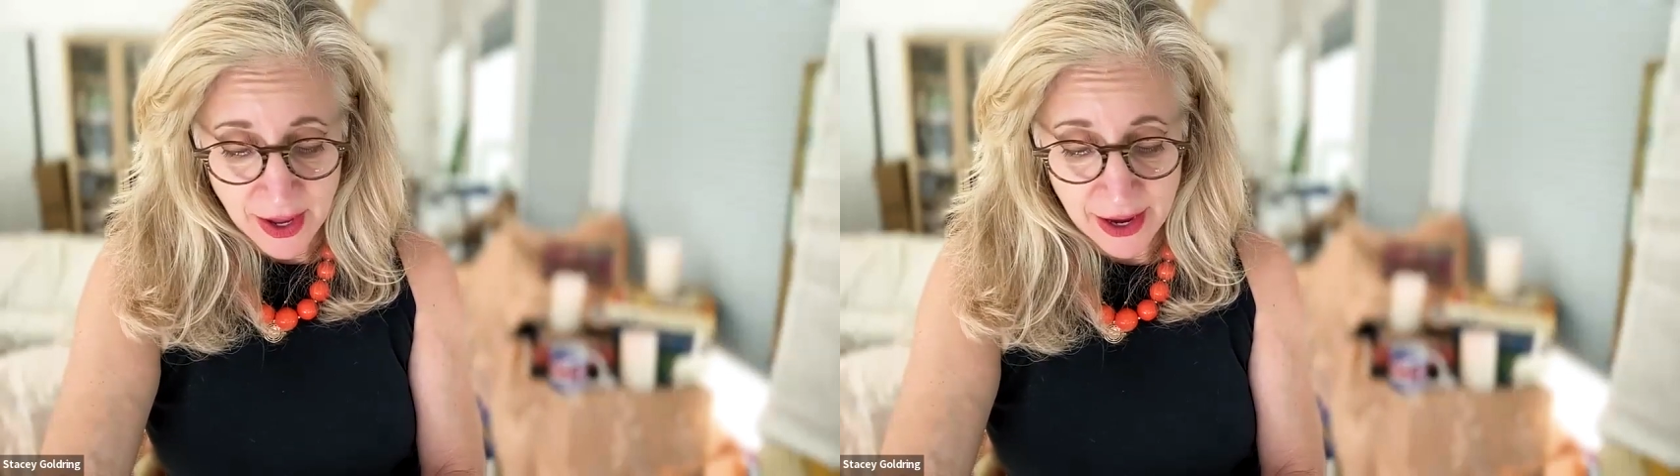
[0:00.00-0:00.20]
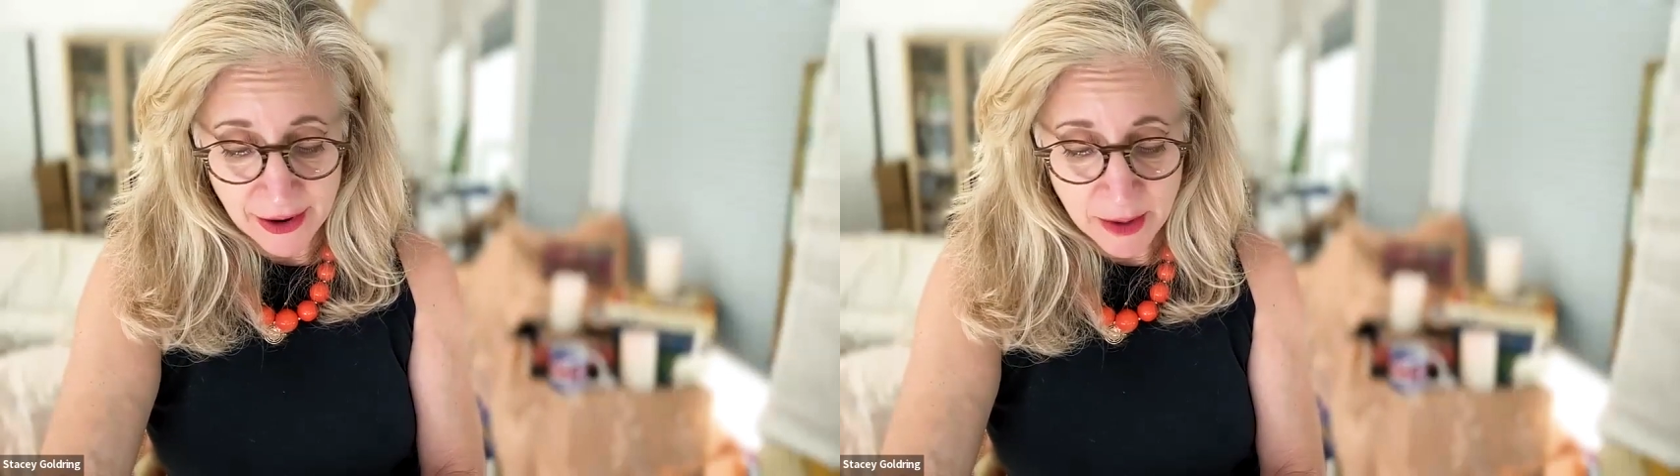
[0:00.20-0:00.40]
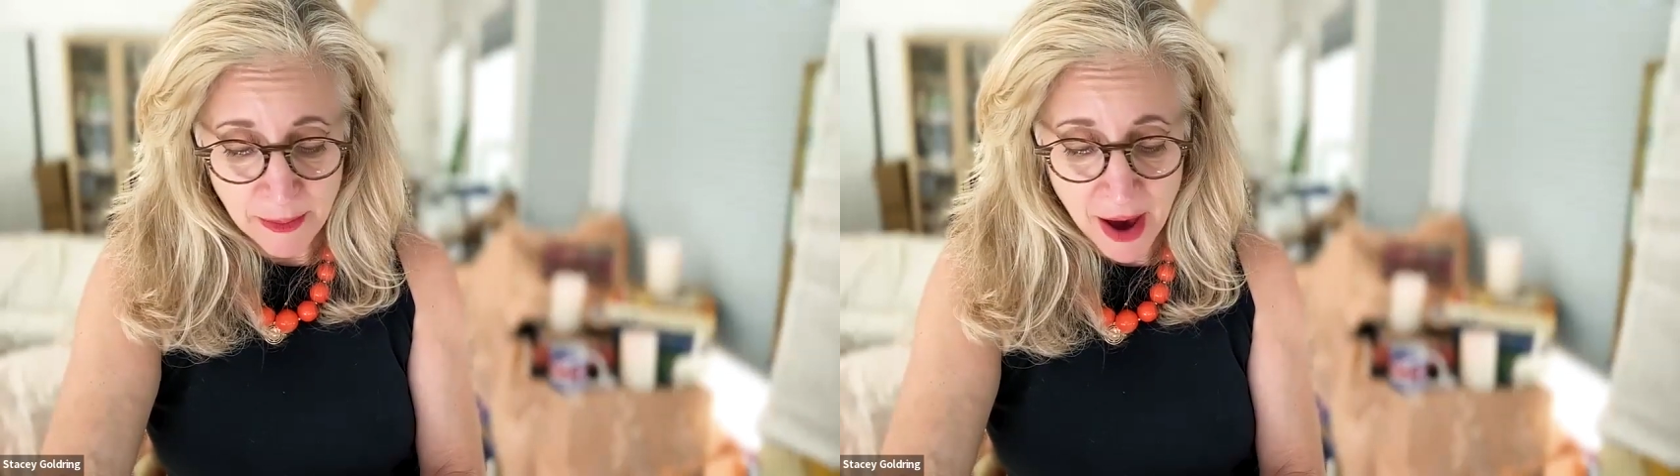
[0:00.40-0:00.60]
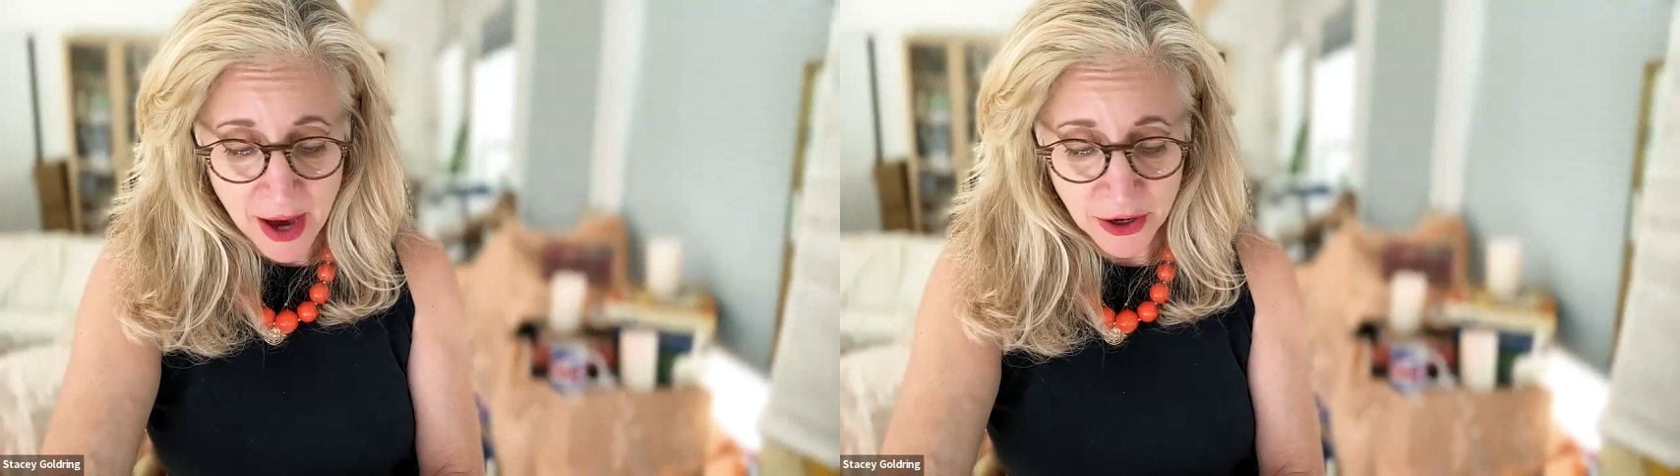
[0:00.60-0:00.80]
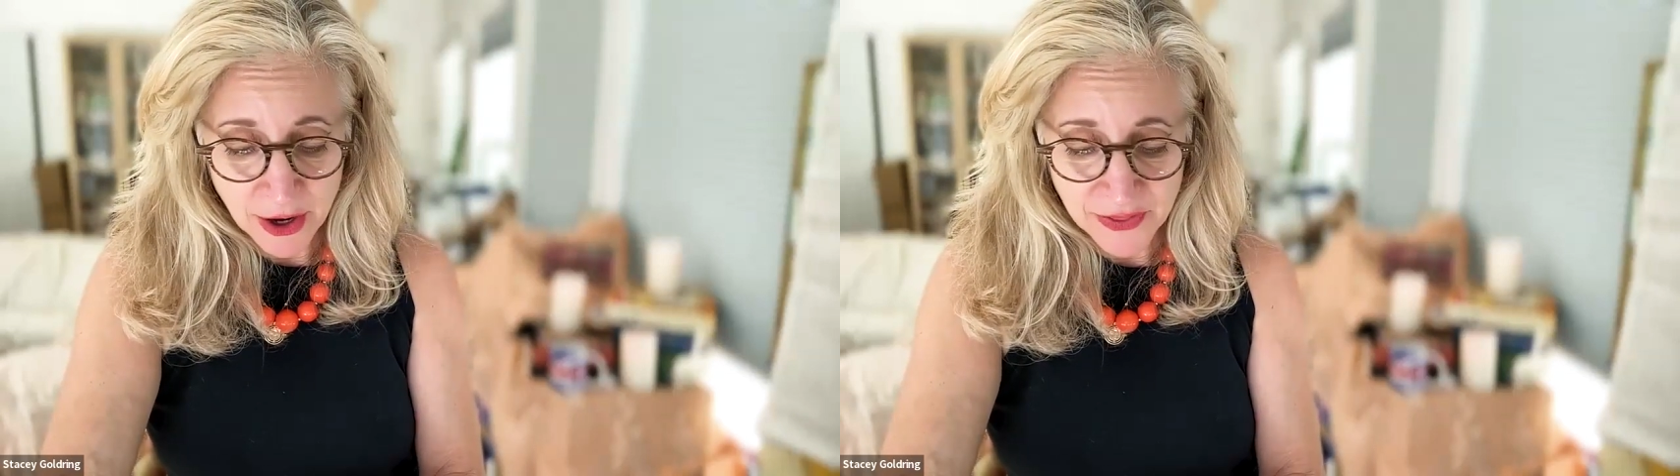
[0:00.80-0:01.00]
Harry
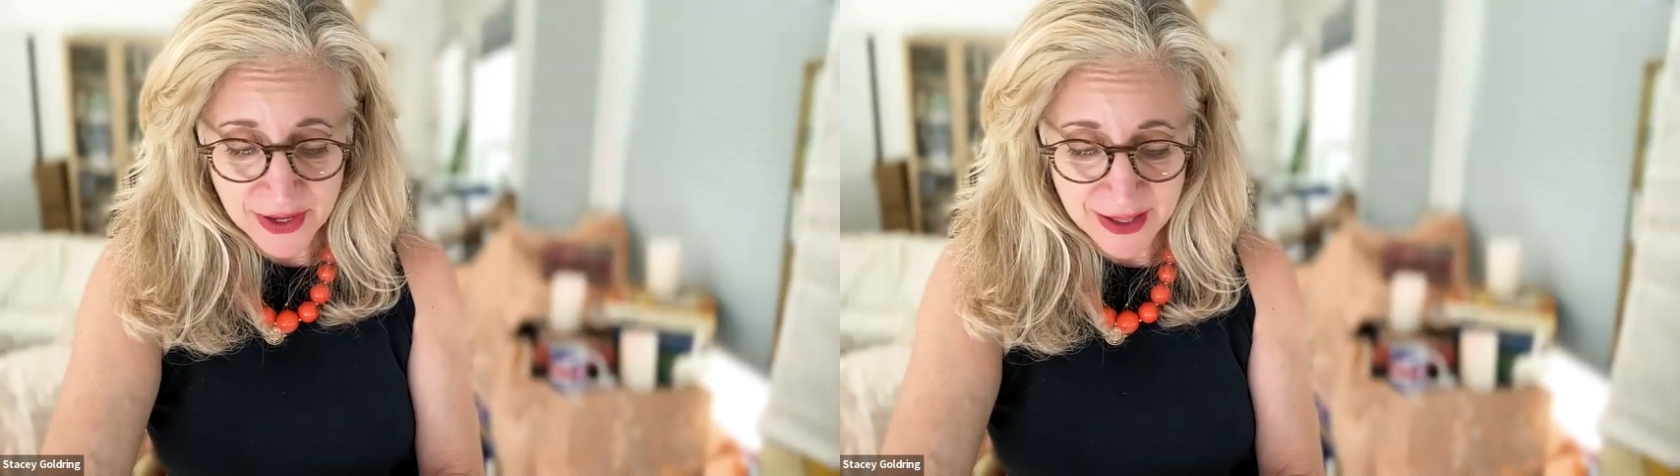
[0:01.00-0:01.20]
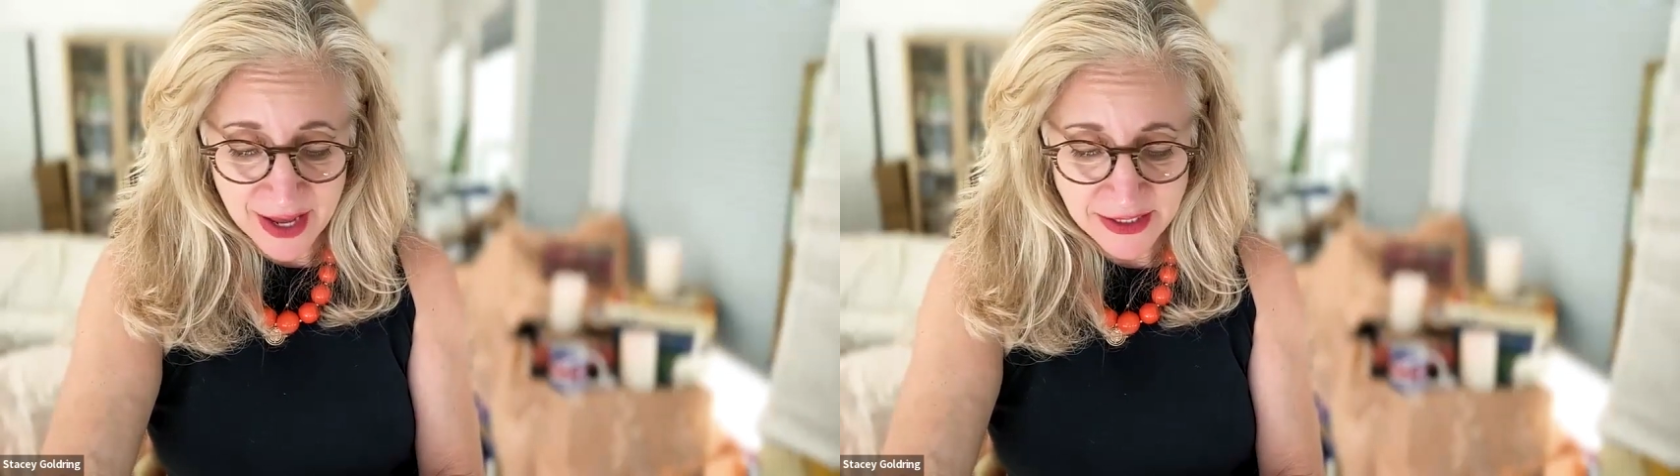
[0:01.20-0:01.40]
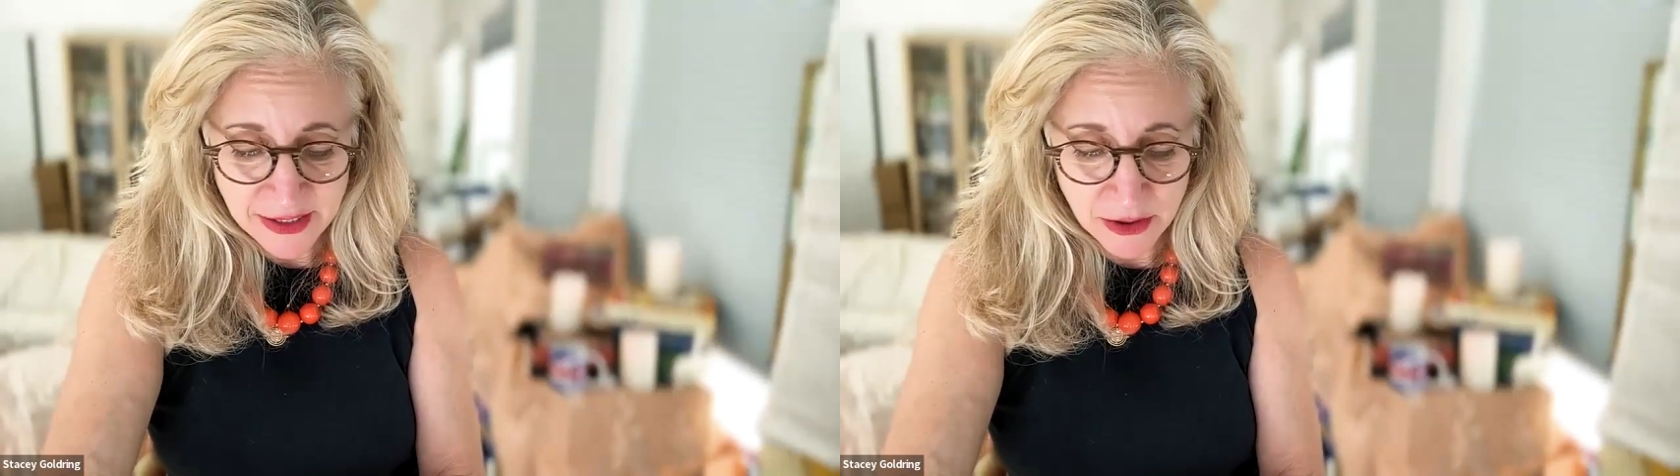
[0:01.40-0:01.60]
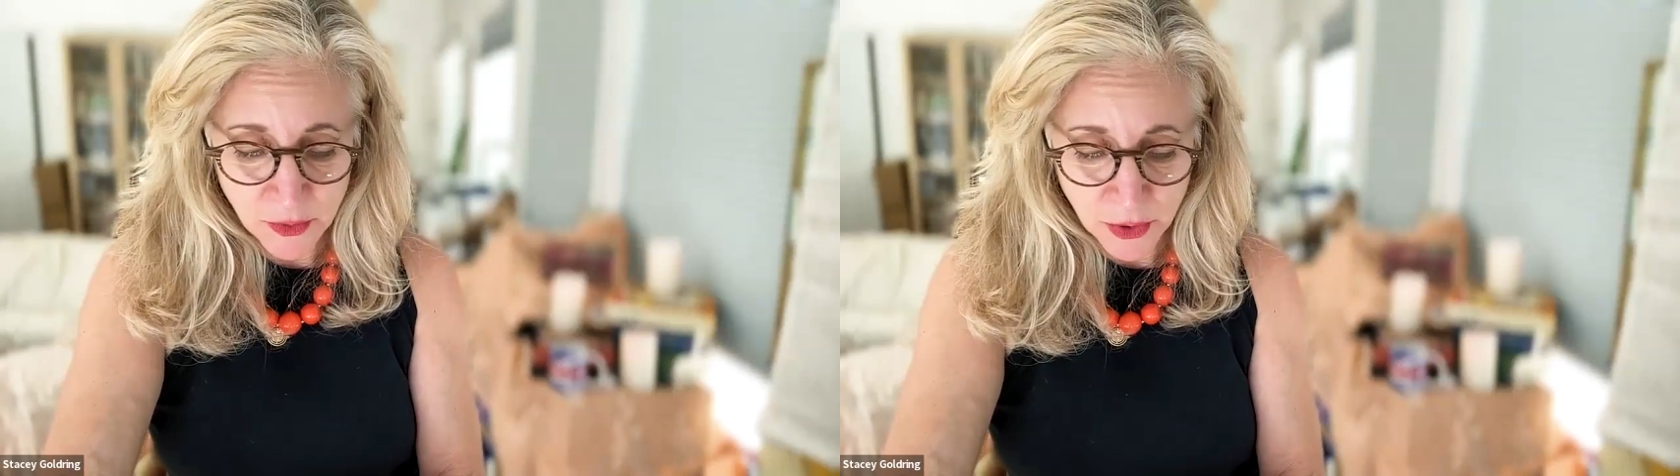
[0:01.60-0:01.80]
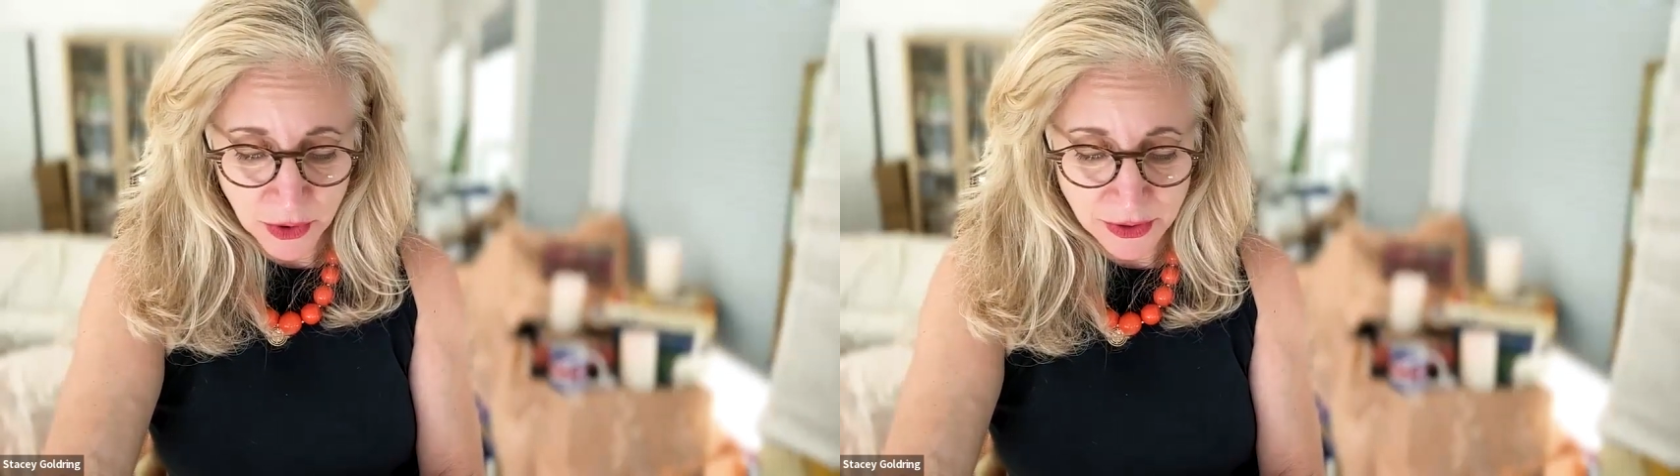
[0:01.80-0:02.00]
Potter and the
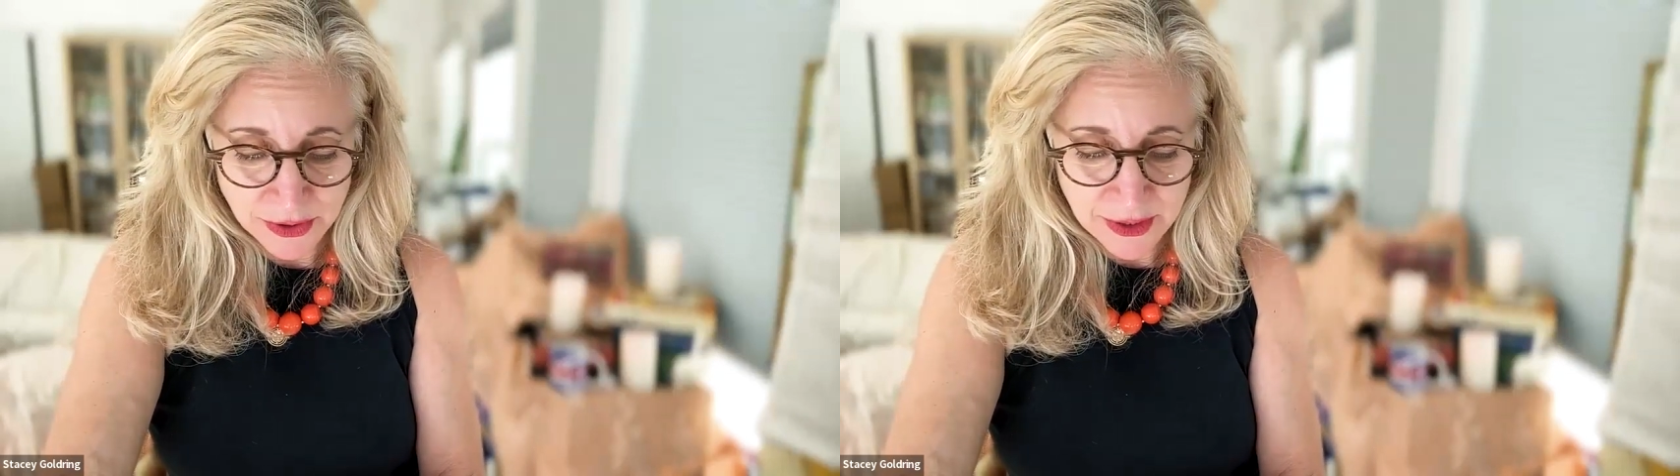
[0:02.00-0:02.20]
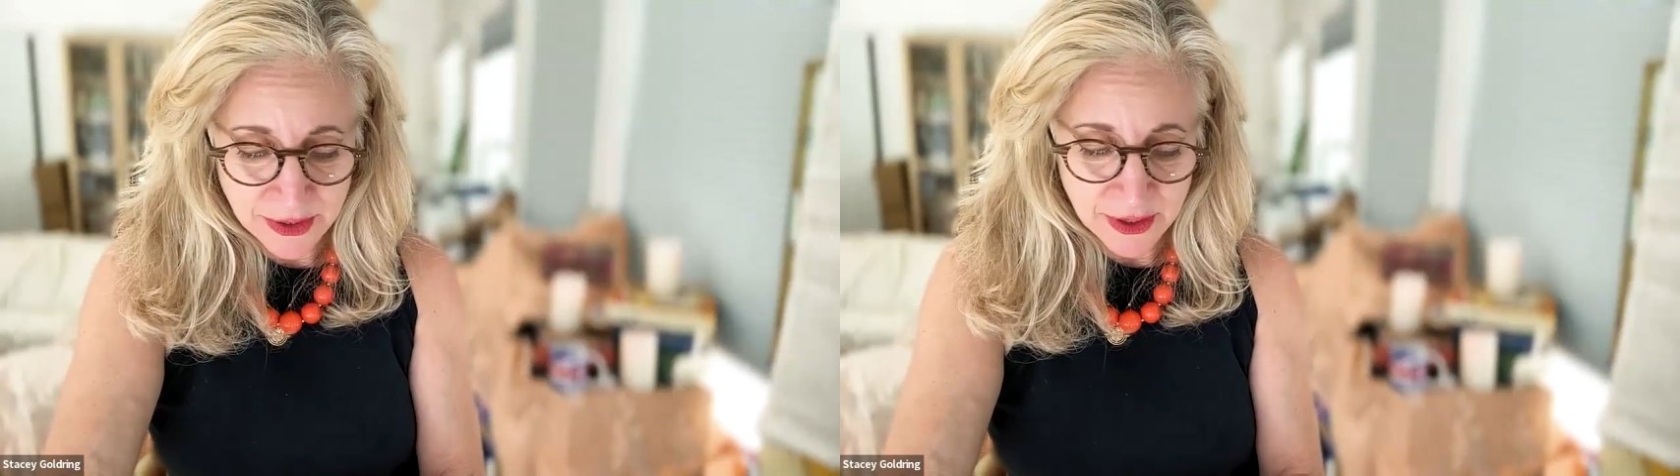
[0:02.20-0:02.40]
Classical World,